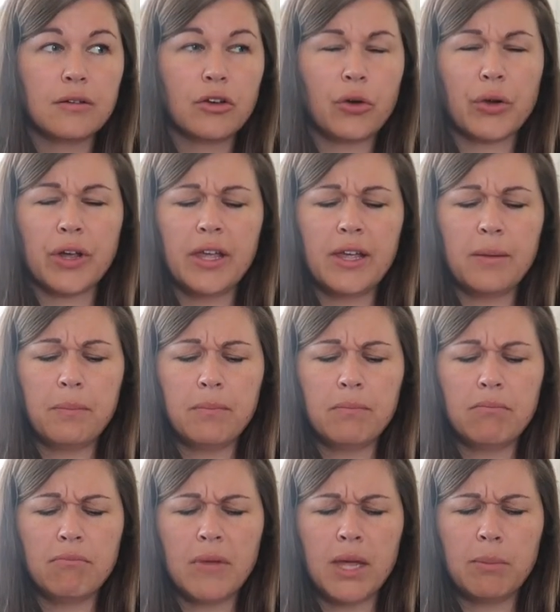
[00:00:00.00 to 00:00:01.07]
cream,
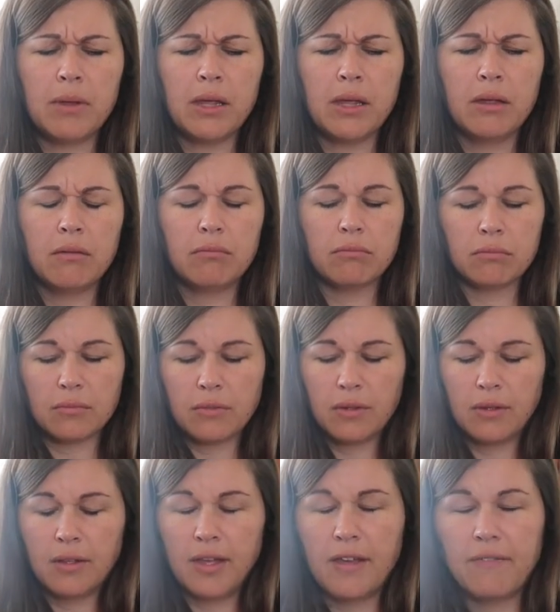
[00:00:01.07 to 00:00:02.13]
maybe,
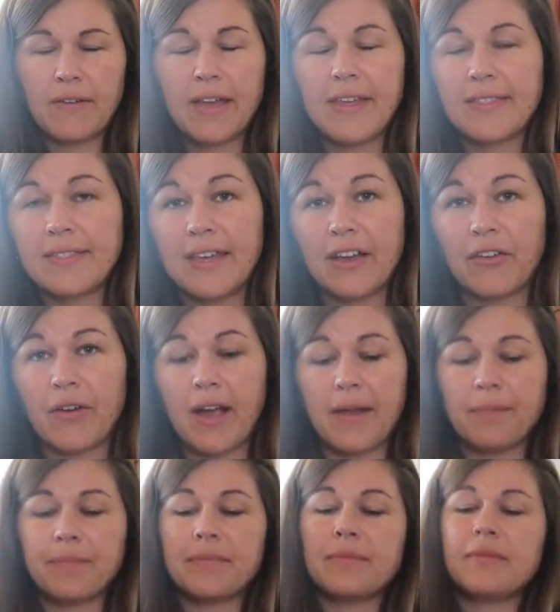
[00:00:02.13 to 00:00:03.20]
if I can think right.
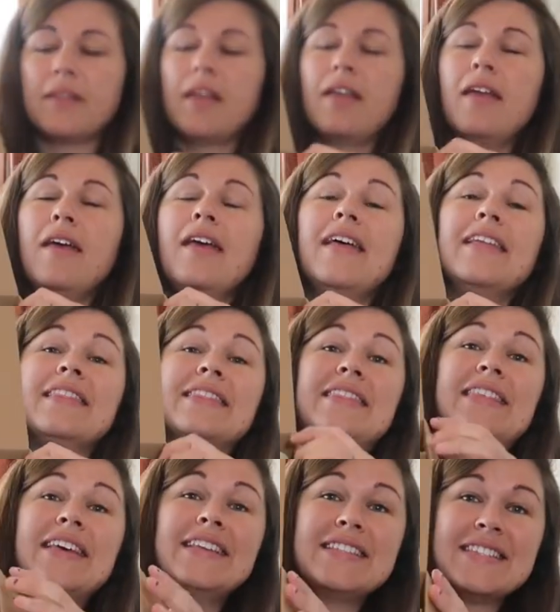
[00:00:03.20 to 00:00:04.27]

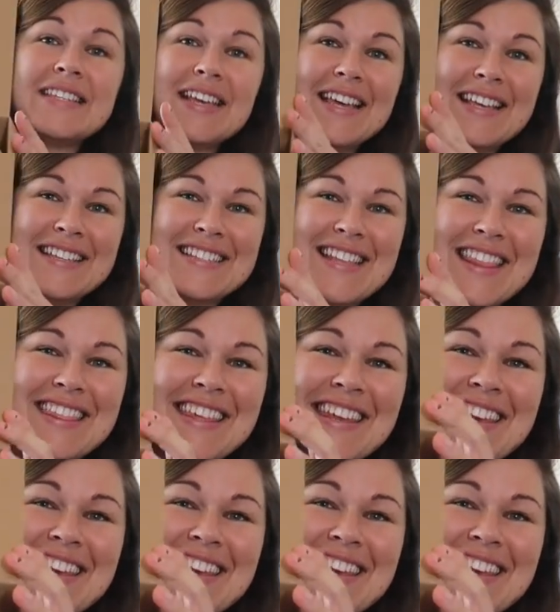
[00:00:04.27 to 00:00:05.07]
This is the